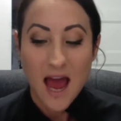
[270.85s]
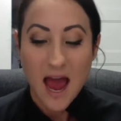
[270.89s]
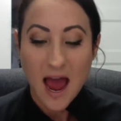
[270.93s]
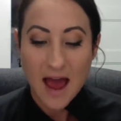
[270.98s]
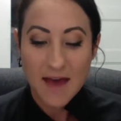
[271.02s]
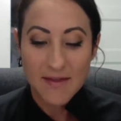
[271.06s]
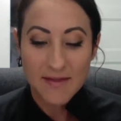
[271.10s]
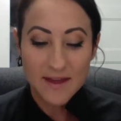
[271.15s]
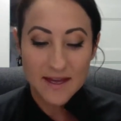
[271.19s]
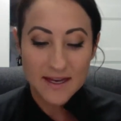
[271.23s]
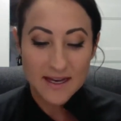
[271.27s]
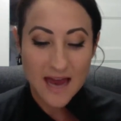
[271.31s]

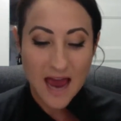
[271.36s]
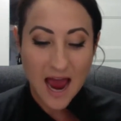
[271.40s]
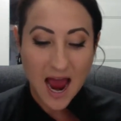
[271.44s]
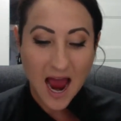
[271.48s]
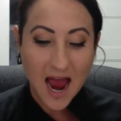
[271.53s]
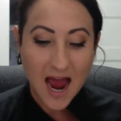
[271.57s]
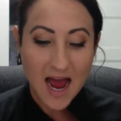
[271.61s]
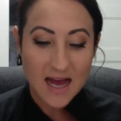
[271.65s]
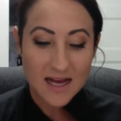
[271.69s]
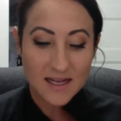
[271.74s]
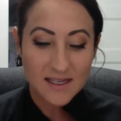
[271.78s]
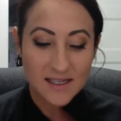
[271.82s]
And then
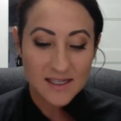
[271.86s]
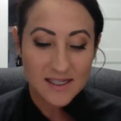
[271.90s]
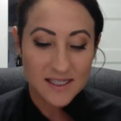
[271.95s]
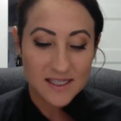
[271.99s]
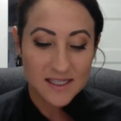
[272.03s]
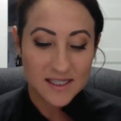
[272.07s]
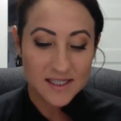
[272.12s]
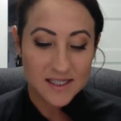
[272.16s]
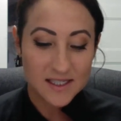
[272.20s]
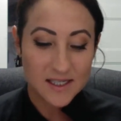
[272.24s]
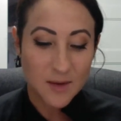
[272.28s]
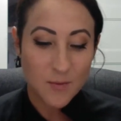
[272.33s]
as
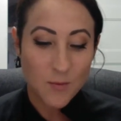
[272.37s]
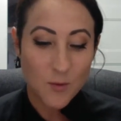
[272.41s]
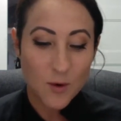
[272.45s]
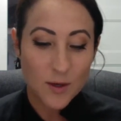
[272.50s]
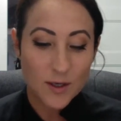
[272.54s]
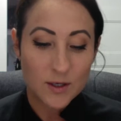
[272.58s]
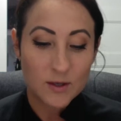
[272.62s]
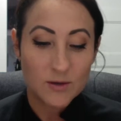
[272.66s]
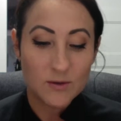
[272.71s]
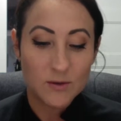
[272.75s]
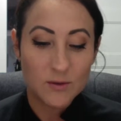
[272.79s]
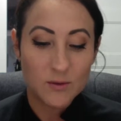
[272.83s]

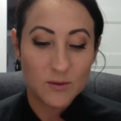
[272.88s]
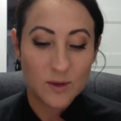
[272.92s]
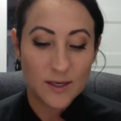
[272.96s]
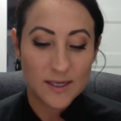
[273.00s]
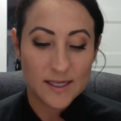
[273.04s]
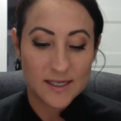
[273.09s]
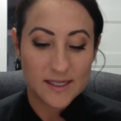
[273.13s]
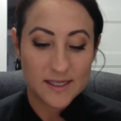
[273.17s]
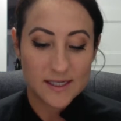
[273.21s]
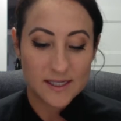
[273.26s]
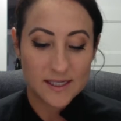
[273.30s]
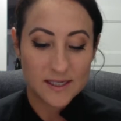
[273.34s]
someone who
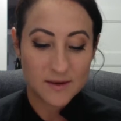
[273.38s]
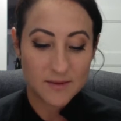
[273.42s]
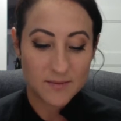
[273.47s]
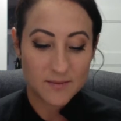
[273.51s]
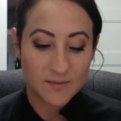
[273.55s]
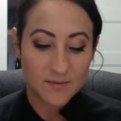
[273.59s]
is,